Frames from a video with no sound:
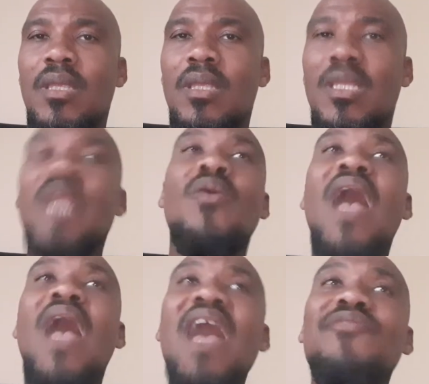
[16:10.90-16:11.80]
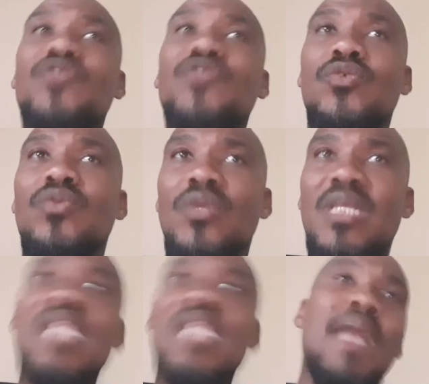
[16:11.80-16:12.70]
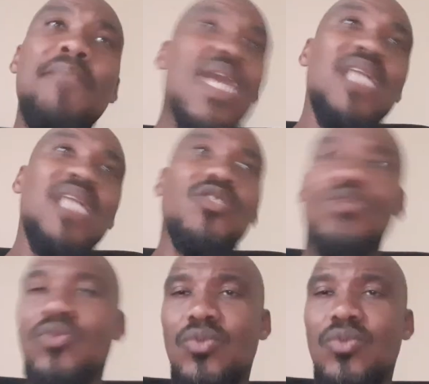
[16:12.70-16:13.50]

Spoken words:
They don't have to. They're not made to.